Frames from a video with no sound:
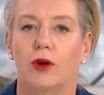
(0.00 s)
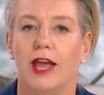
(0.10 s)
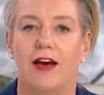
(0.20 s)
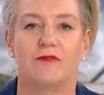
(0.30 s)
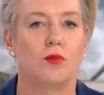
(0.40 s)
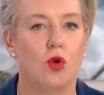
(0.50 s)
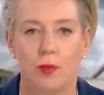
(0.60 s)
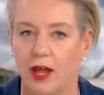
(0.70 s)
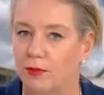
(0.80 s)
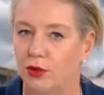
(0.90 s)
We have
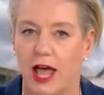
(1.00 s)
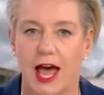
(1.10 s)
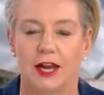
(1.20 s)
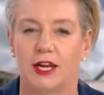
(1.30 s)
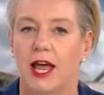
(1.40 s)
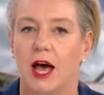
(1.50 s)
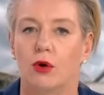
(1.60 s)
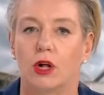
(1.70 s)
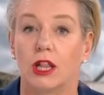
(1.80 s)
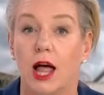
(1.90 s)
more people out in
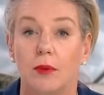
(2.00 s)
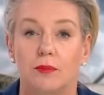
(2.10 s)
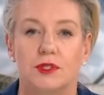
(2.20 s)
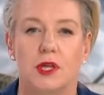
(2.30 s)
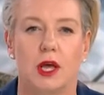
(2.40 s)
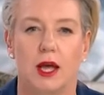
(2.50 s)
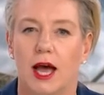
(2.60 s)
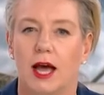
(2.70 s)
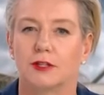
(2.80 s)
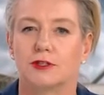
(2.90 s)
our clubs
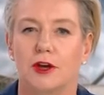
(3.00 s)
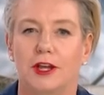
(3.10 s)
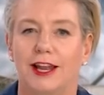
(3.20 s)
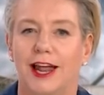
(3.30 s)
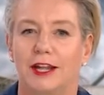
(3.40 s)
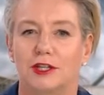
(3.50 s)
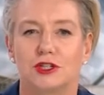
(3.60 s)
circulating.